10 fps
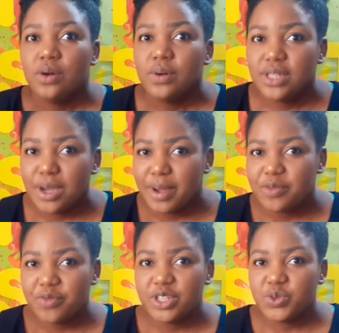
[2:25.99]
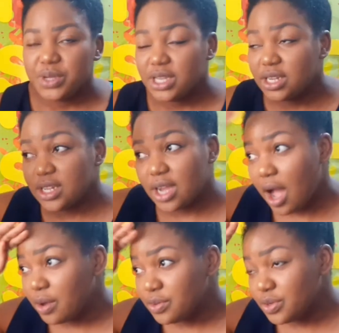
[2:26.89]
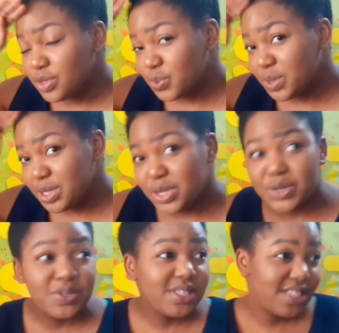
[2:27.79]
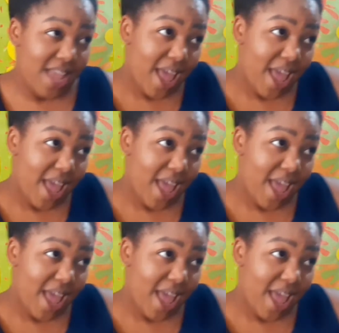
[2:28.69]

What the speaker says: Well, now, my friends, we can look out those windows